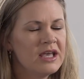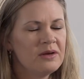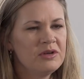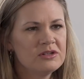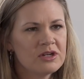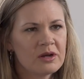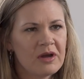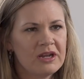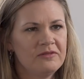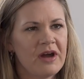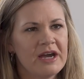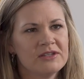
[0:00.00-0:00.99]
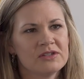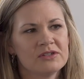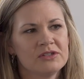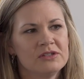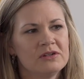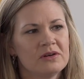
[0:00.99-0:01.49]
And when you talk about
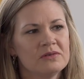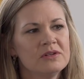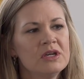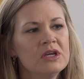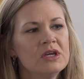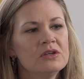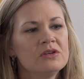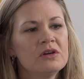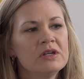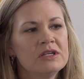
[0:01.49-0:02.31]
advisors, you know, go